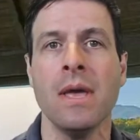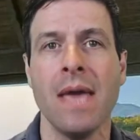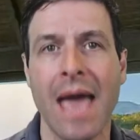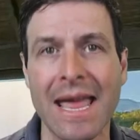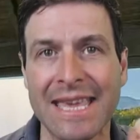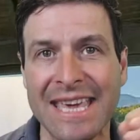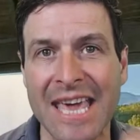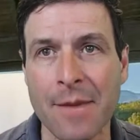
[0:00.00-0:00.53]

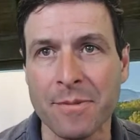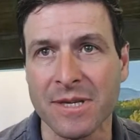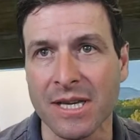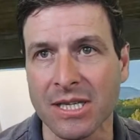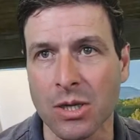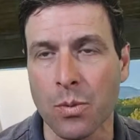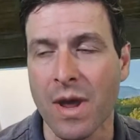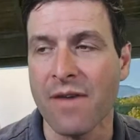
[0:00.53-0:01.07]
and keeps
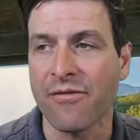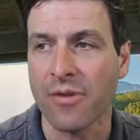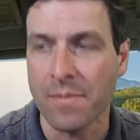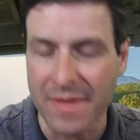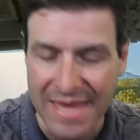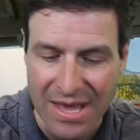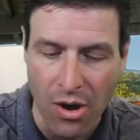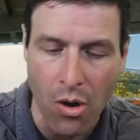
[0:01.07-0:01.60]
us away from
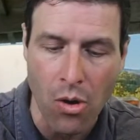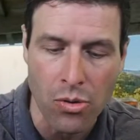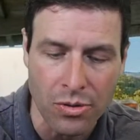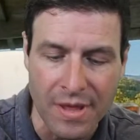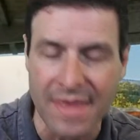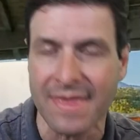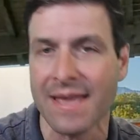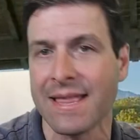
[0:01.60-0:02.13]
the
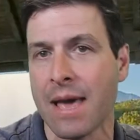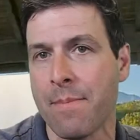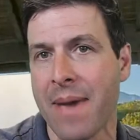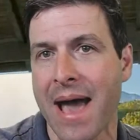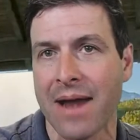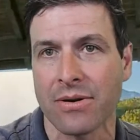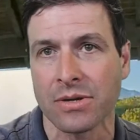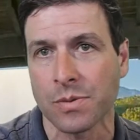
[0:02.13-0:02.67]
only thing that
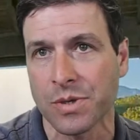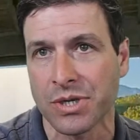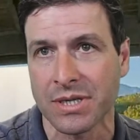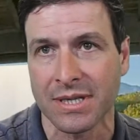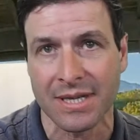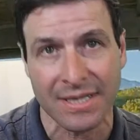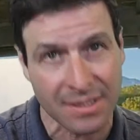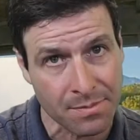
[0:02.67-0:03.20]
matters, which is
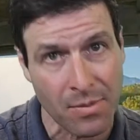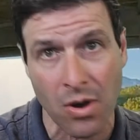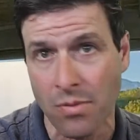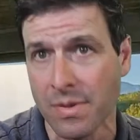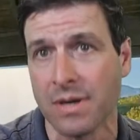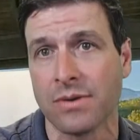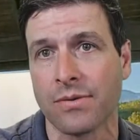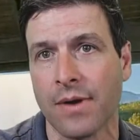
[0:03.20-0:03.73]
this
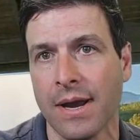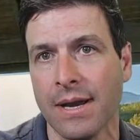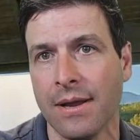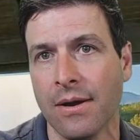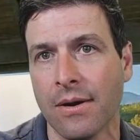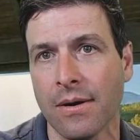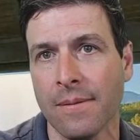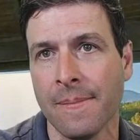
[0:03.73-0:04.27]
moment right
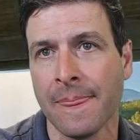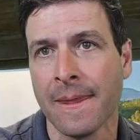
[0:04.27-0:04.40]
here.